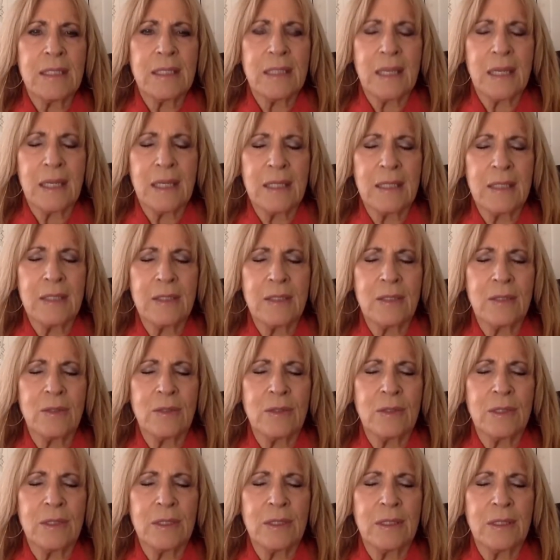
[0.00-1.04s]
highest
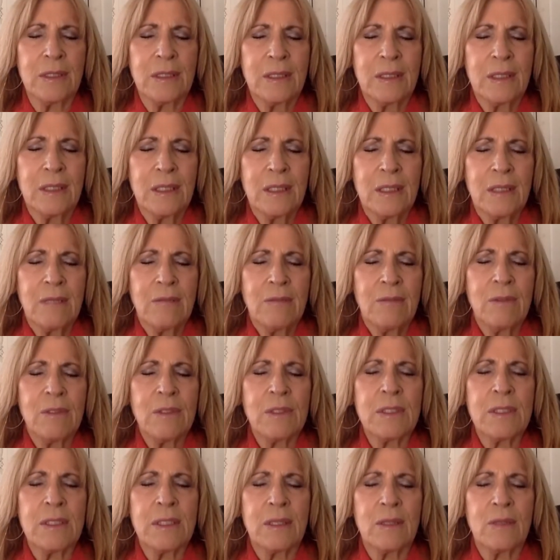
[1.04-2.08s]
good for
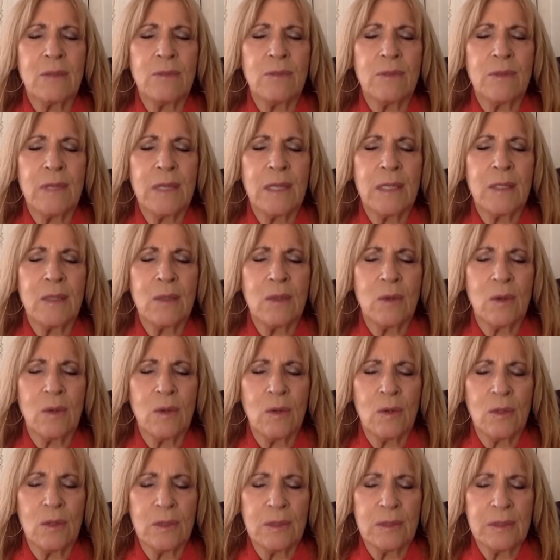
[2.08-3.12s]
self and
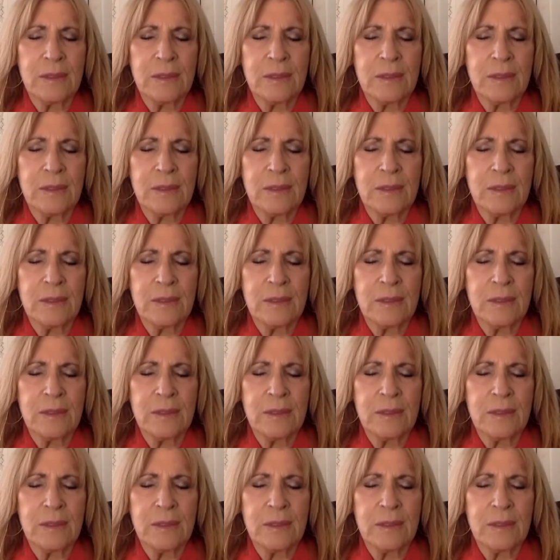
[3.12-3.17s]
all.